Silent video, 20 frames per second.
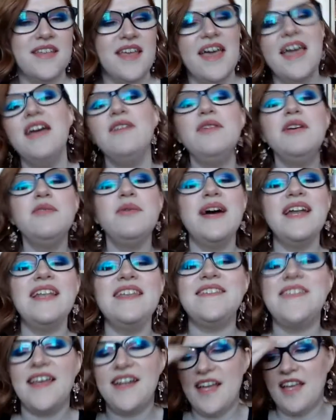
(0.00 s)
Everyone
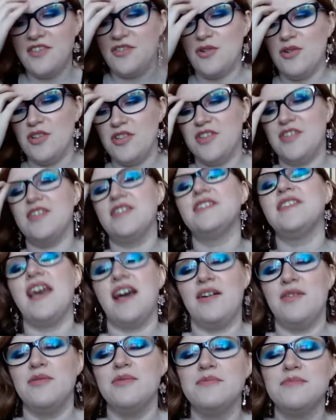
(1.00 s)
is an adult
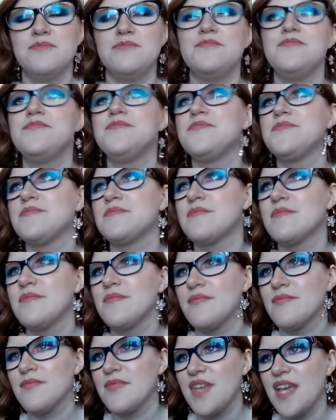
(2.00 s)
now,
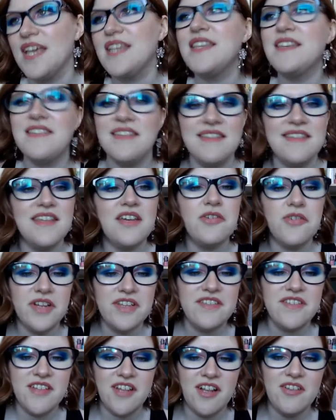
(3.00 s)
and this is the
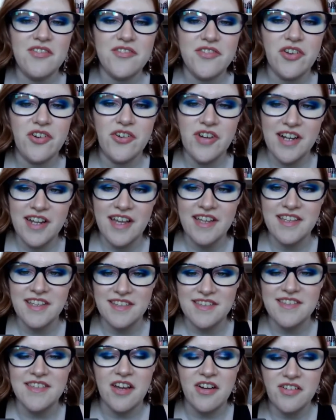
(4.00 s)
original storyline
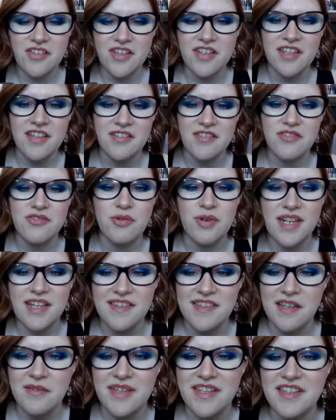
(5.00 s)
that started in
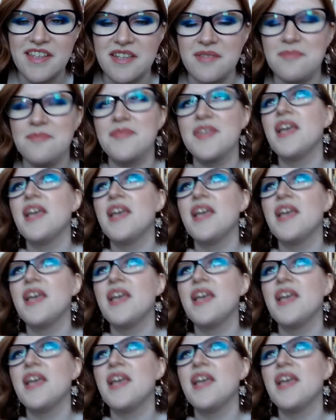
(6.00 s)
2017.